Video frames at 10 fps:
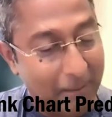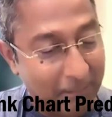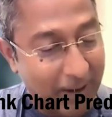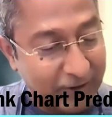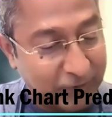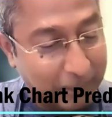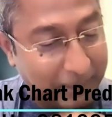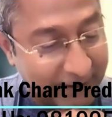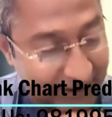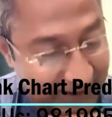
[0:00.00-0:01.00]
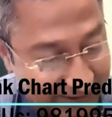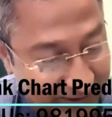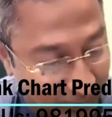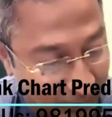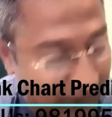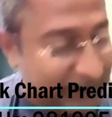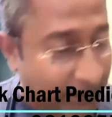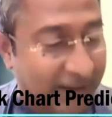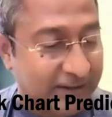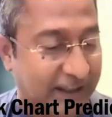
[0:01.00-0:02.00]
much bigger than all
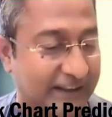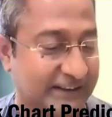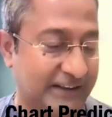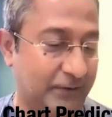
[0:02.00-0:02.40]
the mantras